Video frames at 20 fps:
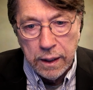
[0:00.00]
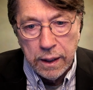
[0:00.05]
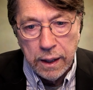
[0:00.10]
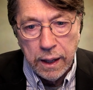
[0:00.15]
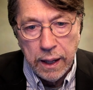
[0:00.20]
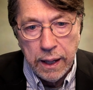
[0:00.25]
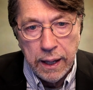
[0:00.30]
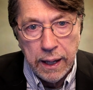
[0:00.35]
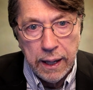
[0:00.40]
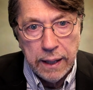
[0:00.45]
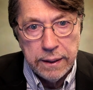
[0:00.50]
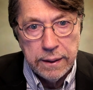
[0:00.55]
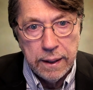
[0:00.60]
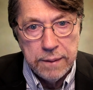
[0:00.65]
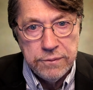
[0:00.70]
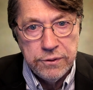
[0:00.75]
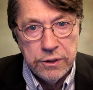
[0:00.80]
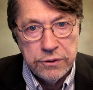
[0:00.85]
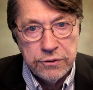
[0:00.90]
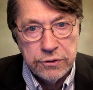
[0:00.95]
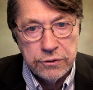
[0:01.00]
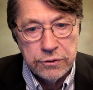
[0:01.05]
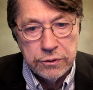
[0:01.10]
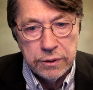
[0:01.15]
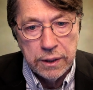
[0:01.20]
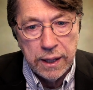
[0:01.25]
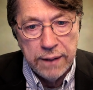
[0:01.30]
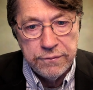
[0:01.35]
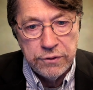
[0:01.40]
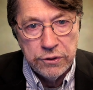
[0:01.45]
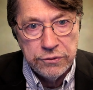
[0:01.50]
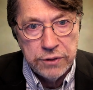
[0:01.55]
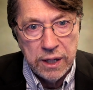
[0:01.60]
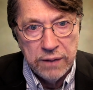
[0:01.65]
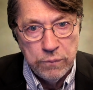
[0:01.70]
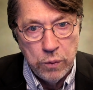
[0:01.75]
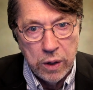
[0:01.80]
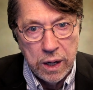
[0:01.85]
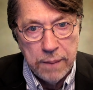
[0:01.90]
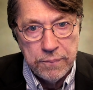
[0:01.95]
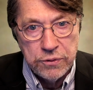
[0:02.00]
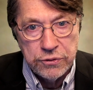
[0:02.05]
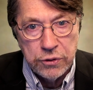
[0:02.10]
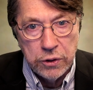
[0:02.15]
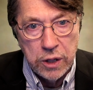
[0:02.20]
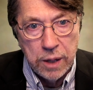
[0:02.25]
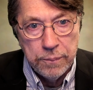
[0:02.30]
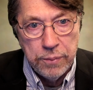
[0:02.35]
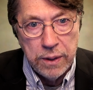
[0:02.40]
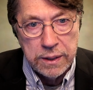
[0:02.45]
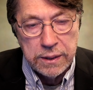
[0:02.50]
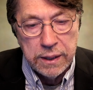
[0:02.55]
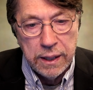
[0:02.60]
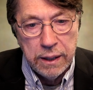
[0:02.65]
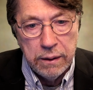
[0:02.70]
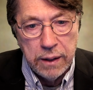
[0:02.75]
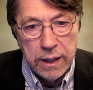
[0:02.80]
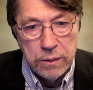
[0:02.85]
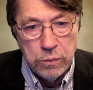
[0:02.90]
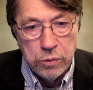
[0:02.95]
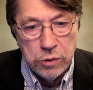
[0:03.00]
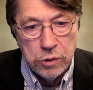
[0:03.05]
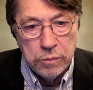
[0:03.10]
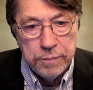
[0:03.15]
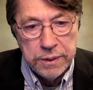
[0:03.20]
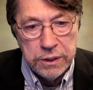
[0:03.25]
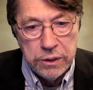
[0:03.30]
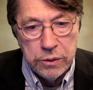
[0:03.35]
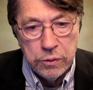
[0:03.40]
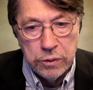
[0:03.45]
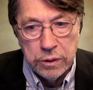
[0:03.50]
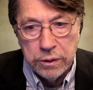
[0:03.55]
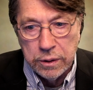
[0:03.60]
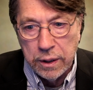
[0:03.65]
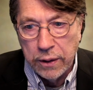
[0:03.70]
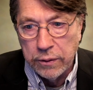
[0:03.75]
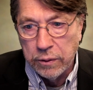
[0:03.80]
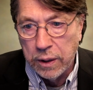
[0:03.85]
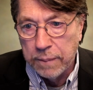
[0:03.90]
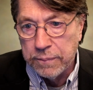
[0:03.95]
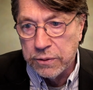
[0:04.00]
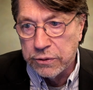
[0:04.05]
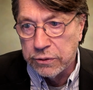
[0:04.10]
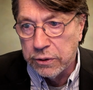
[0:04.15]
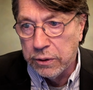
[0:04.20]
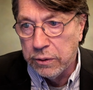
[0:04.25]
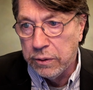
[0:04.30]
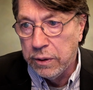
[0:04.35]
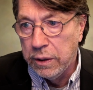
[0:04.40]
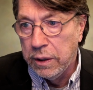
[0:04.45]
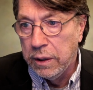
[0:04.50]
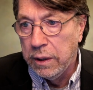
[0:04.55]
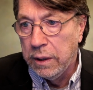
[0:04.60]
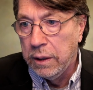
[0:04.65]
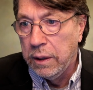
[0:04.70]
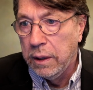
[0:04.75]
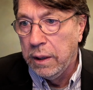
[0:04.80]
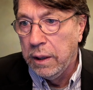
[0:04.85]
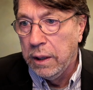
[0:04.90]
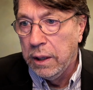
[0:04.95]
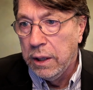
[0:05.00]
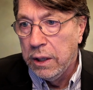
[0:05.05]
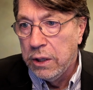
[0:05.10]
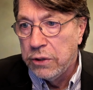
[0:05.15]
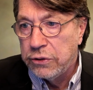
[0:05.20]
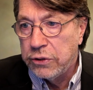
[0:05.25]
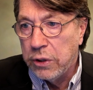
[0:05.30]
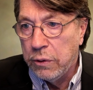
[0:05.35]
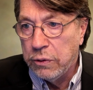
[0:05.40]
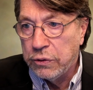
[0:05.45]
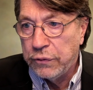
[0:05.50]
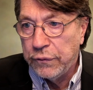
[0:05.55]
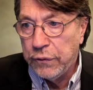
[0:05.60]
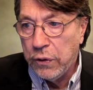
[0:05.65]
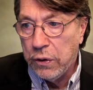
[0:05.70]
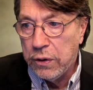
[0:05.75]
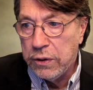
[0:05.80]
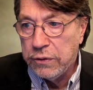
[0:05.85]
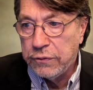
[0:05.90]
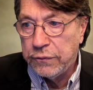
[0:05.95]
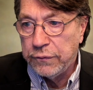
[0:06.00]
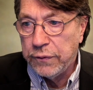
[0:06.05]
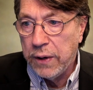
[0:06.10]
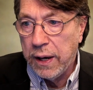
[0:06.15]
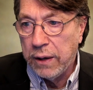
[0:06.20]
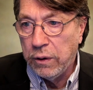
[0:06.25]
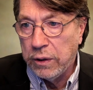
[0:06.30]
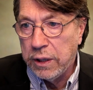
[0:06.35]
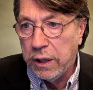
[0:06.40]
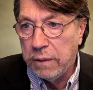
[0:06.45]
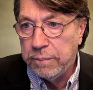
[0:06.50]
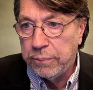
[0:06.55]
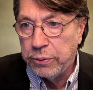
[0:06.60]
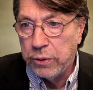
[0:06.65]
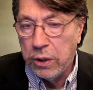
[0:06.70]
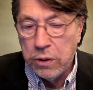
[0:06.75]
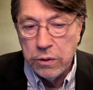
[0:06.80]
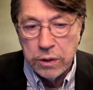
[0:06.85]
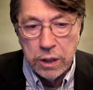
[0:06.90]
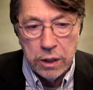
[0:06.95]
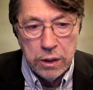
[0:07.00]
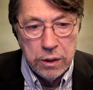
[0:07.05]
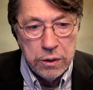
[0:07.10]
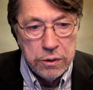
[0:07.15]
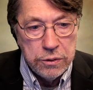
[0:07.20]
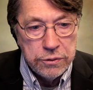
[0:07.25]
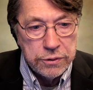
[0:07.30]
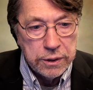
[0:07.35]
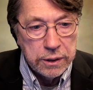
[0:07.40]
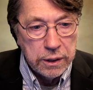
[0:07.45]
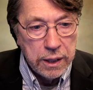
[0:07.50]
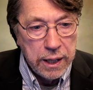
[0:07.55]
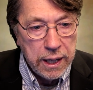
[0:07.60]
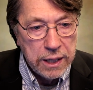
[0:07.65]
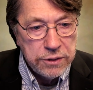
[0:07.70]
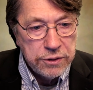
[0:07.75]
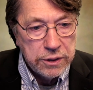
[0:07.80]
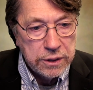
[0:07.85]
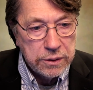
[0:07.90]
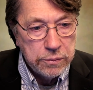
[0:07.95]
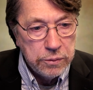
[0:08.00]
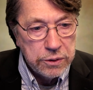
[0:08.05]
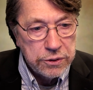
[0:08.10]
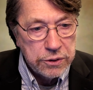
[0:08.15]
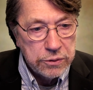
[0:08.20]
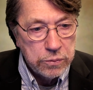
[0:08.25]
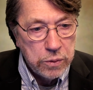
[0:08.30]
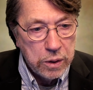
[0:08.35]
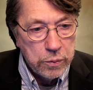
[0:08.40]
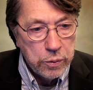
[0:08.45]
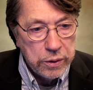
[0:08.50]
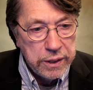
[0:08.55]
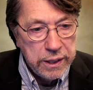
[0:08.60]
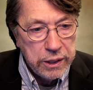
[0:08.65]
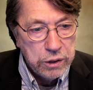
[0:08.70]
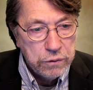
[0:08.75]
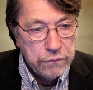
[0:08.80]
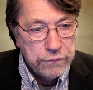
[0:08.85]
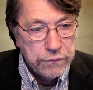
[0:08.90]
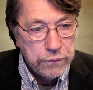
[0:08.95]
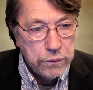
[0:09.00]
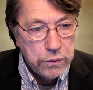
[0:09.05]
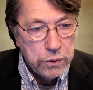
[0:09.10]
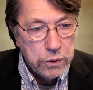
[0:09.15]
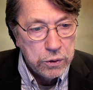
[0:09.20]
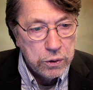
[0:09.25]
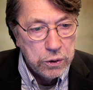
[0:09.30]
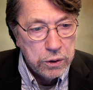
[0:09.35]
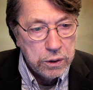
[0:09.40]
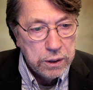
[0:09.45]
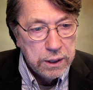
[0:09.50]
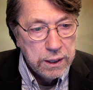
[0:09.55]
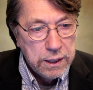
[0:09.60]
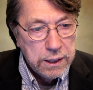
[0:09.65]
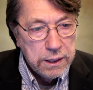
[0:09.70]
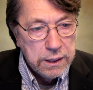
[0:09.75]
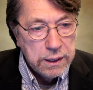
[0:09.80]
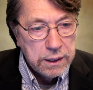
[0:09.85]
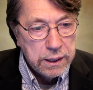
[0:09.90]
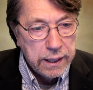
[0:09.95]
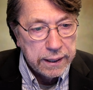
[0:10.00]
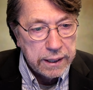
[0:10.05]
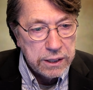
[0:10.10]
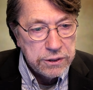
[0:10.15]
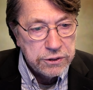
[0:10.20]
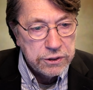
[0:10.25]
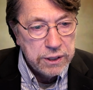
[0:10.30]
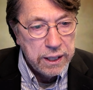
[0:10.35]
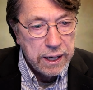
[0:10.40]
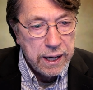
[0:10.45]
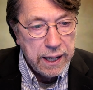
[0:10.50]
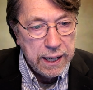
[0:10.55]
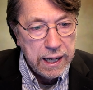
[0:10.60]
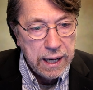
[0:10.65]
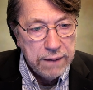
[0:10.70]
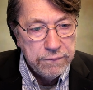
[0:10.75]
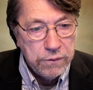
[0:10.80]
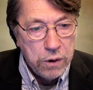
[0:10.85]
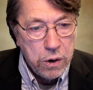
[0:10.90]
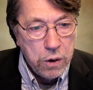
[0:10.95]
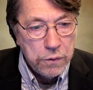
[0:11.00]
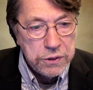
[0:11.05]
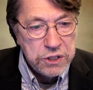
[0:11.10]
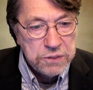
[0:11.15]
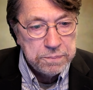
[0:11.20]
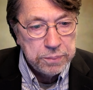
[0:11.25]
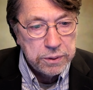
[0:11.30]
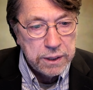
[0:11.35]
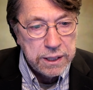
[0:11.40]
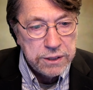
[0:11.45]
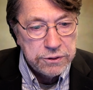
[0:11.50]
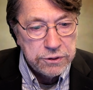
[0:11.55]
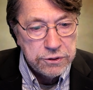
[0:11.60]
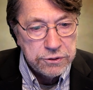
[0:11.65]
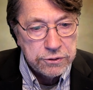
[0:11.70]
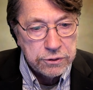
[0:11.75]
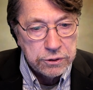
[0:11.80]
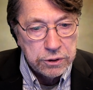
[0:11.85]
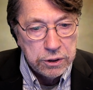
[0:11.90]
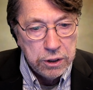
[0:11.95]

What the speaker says: And I just have one episode up right now. I will be doing another episode. So as far as Final Cut Pro goes and Logic, which is what we're here for, like I said, I have all these places.